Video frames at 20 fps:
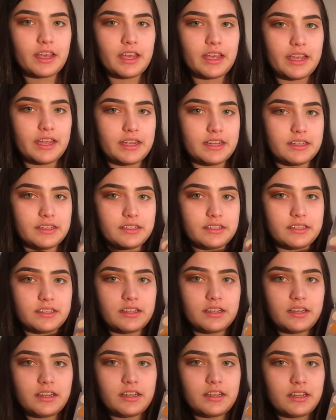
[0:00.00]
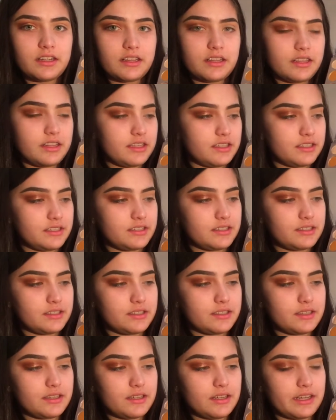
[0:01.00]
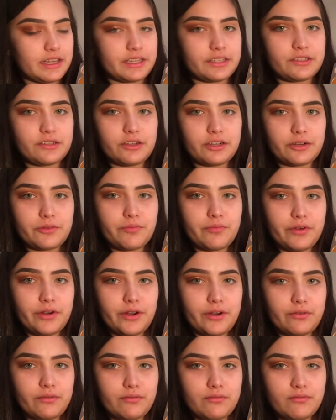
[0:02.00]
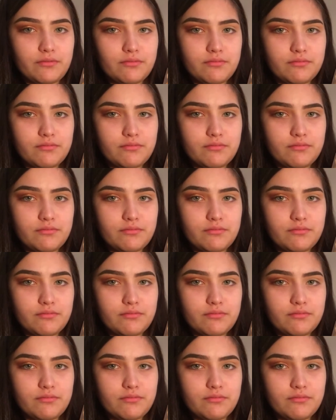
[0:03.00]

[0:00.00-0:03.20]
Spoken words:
and this like dark brown,